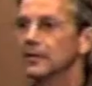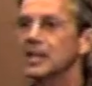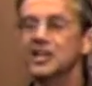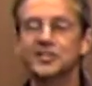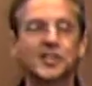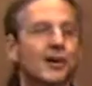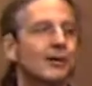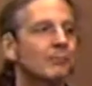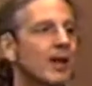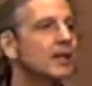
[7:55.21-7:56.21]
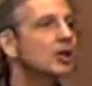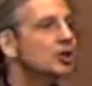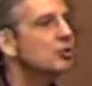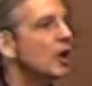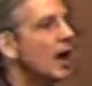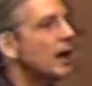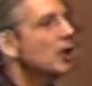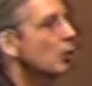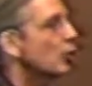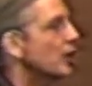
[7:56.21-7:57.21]
He has come, right? You and I,
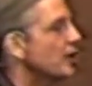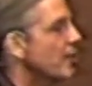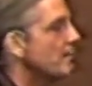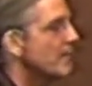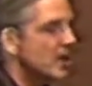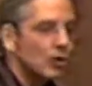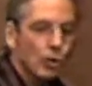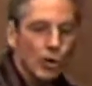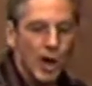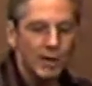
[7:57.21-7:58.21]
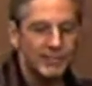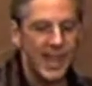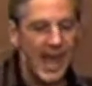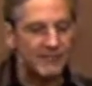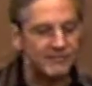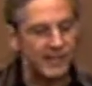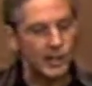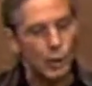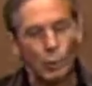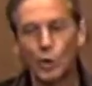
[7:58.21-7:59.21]
we're in the middle of the
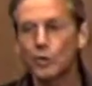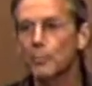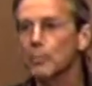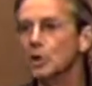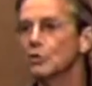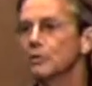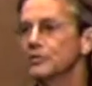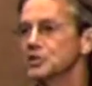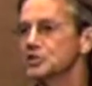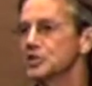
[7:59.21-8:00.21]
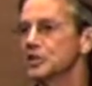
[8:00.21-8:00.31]
advent. We're in the middle of this